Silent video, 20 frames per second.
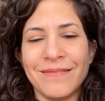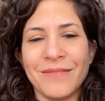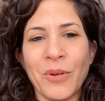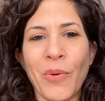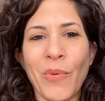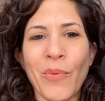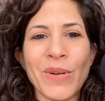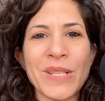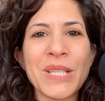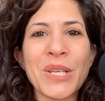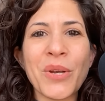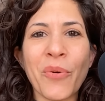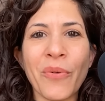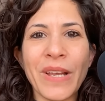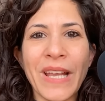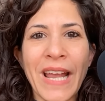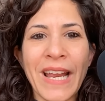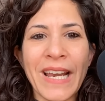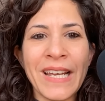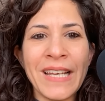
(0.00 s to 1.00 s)
was
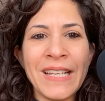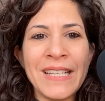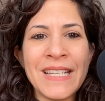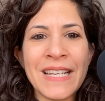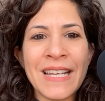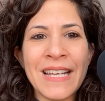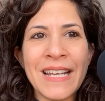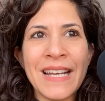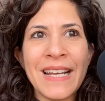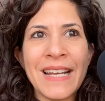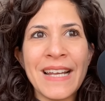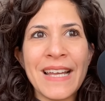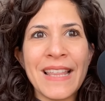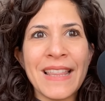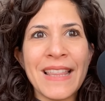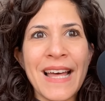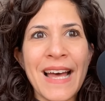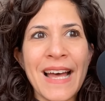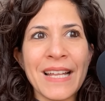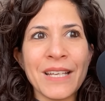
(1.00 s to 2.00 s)
created
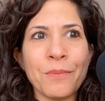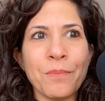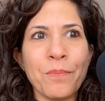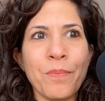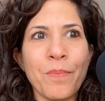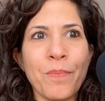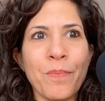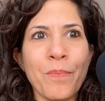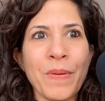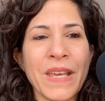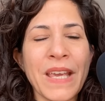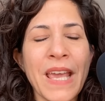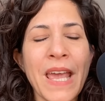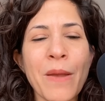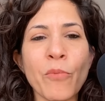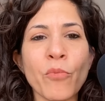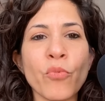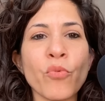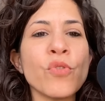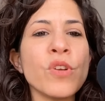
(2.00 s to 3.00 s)
that
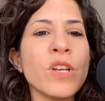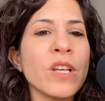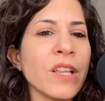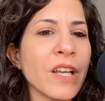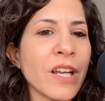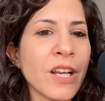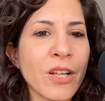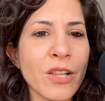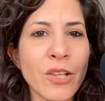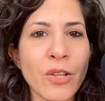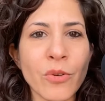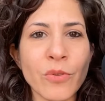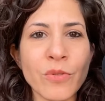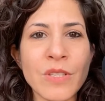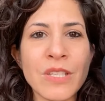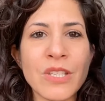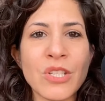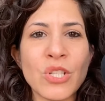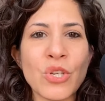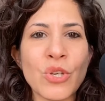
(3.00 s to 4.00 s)
became really
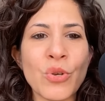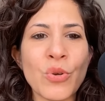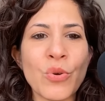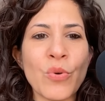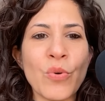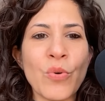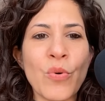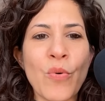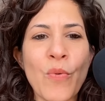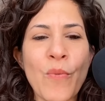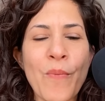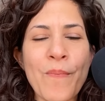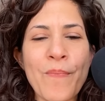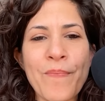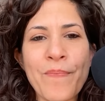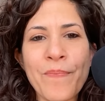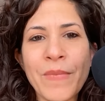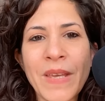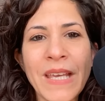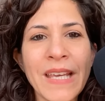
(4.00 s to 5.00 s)
close to
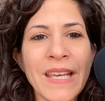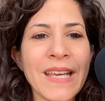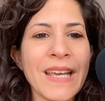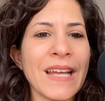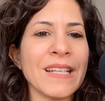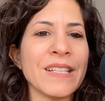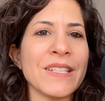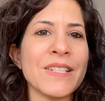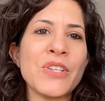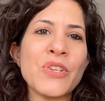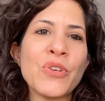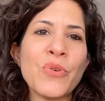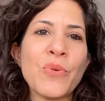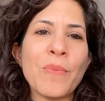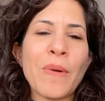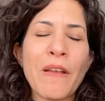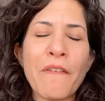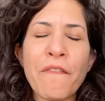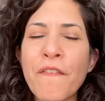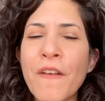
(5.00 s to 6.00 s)
me and to
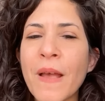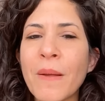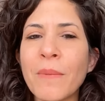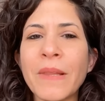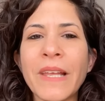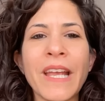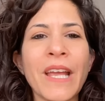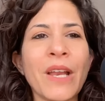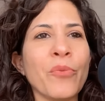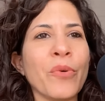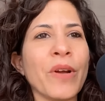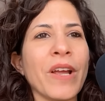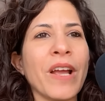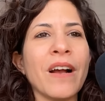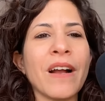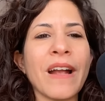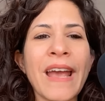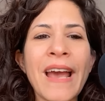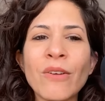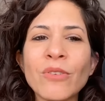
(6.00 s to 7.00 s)
my family and we
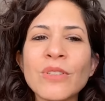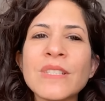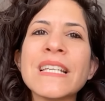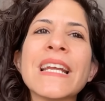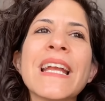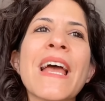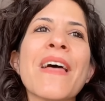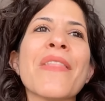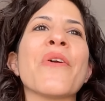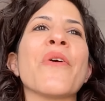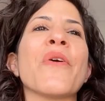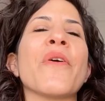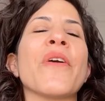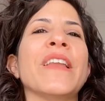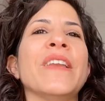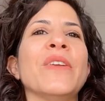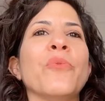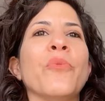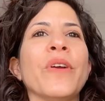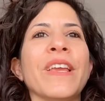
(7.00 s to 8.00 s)
hung out together
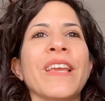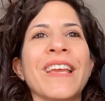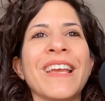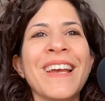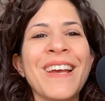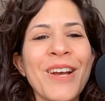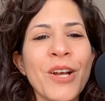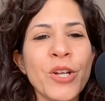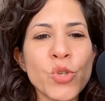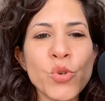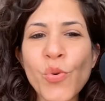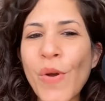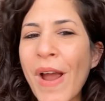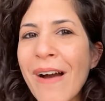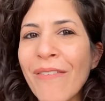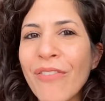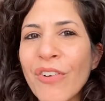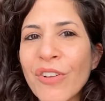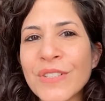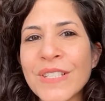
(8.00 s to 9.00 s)
and we
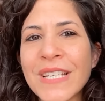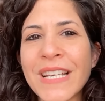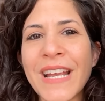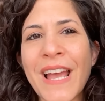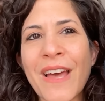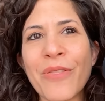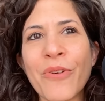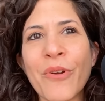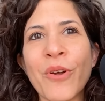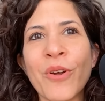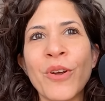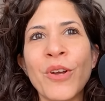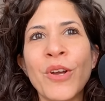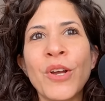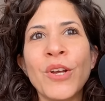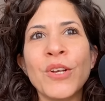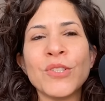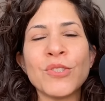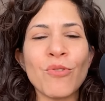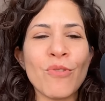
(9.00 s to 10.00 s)
traveled together
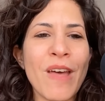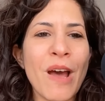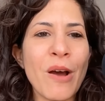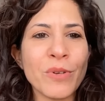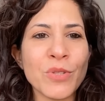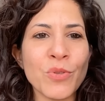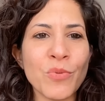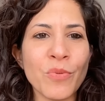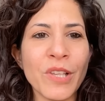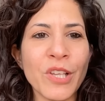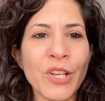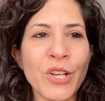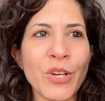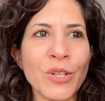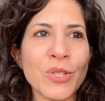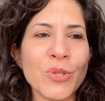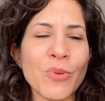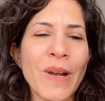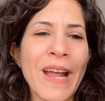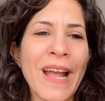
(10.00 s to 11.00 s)
so that was really
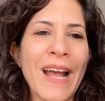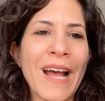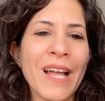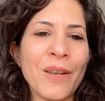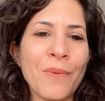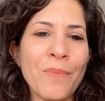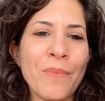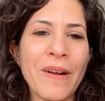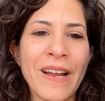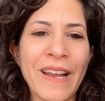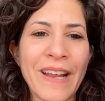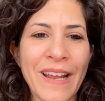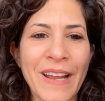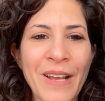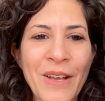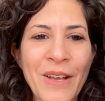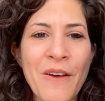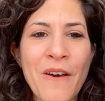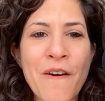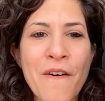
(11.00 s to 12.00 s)
good so i had my
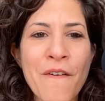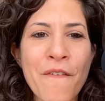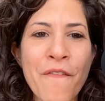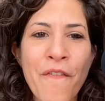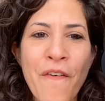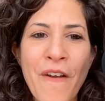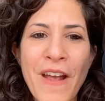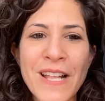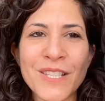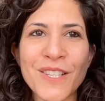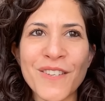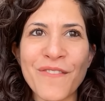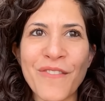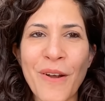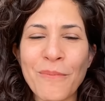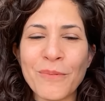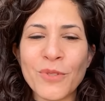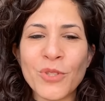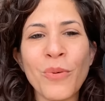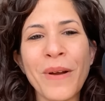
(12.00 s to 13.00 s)
friends
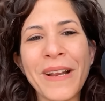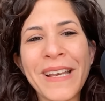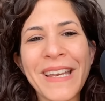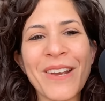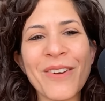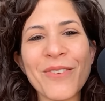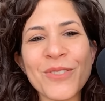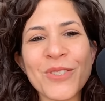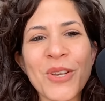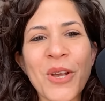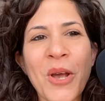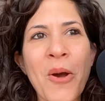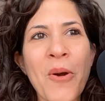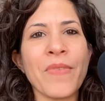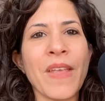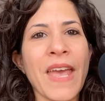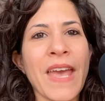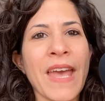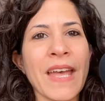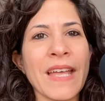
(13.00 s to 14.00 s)
from 20 years ago
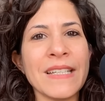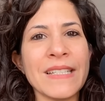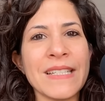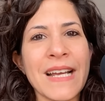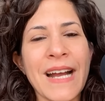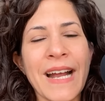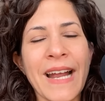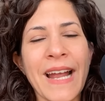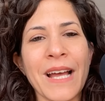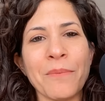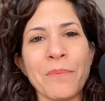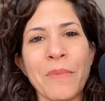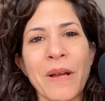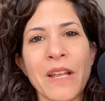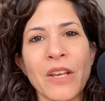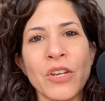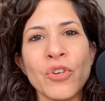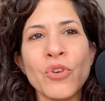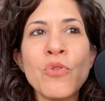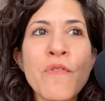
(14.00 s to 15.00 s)
and I had
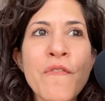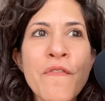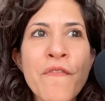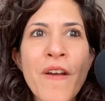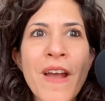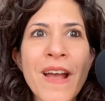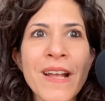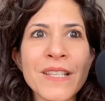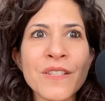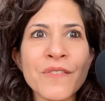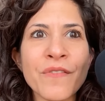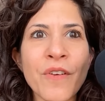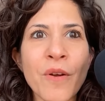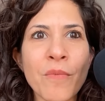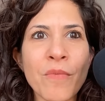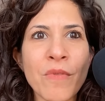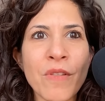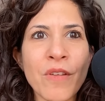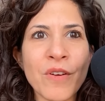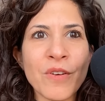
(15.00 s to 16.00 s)
my new friends
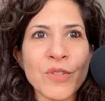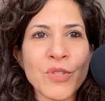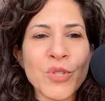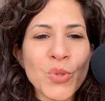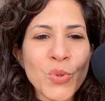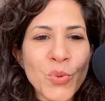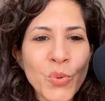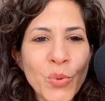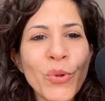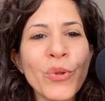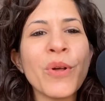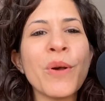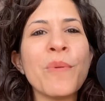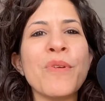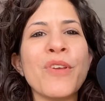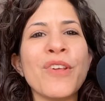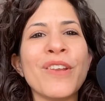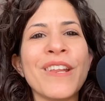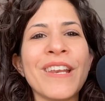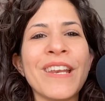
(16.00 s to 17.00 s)
from the school
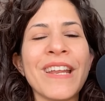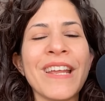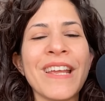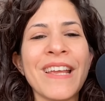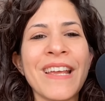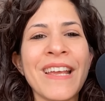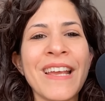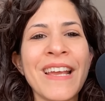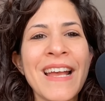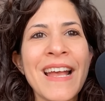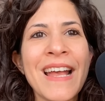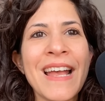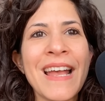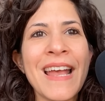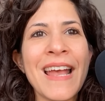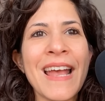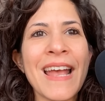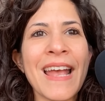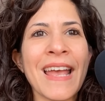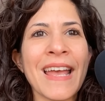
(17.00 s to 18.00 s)
community
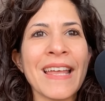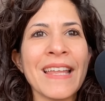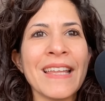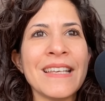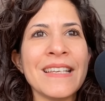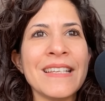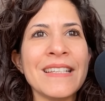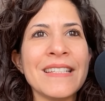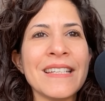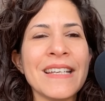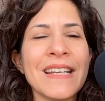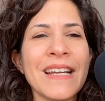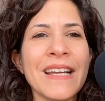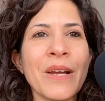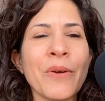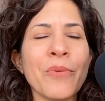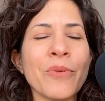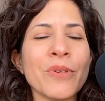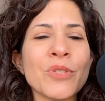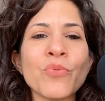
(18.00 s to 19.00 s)
and
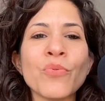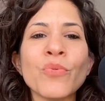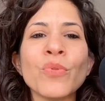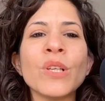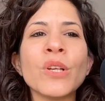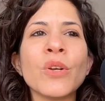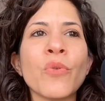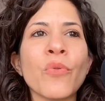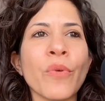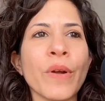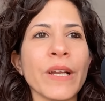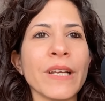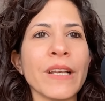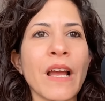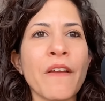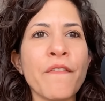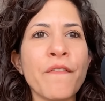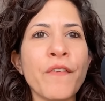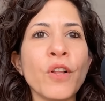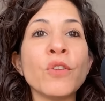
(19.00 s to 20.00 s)
it was really great.
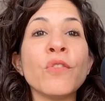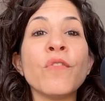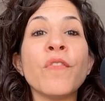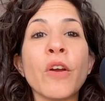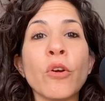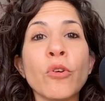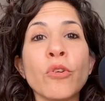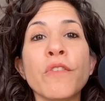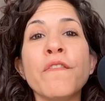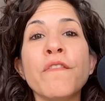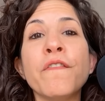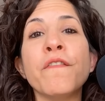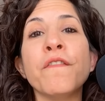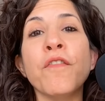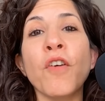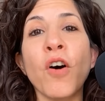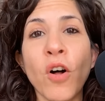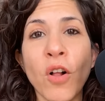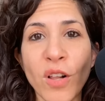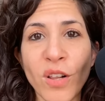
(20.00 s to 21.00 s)
I felt very
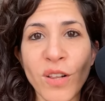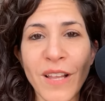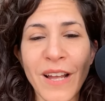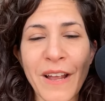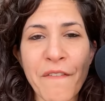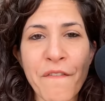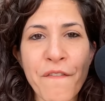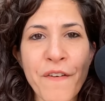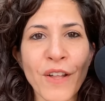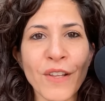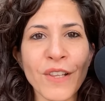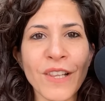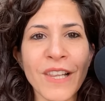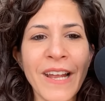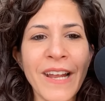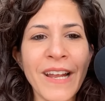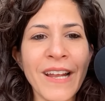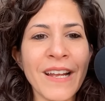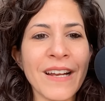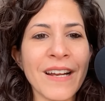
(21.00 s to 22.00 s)
full. I felt
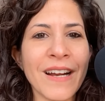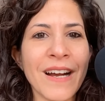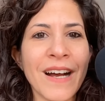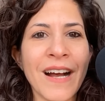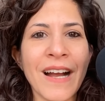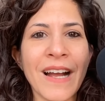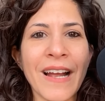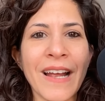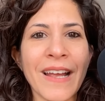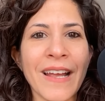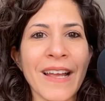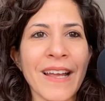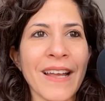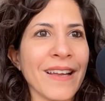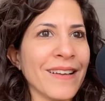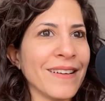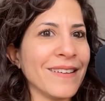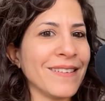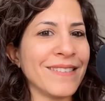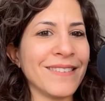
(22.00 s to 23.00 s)
like I,
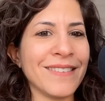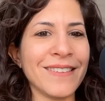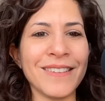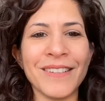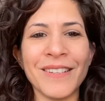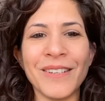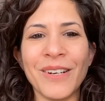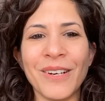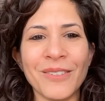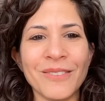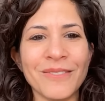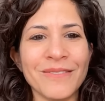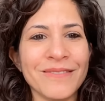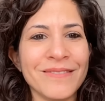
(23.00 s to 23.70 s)
you know,